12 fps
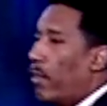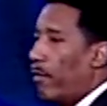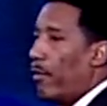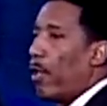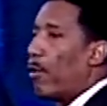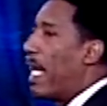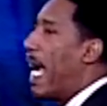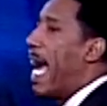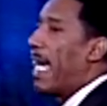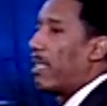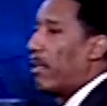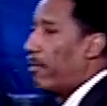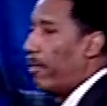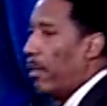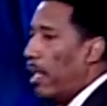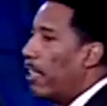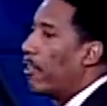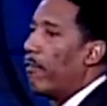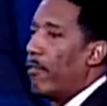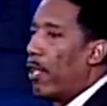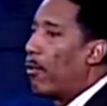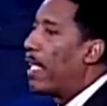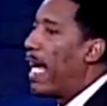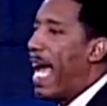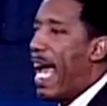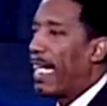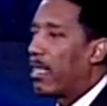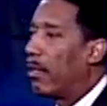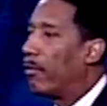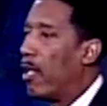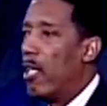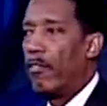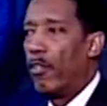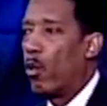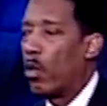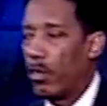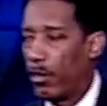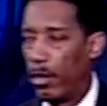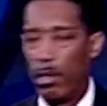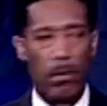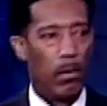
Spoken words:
Very active. It's a very active force.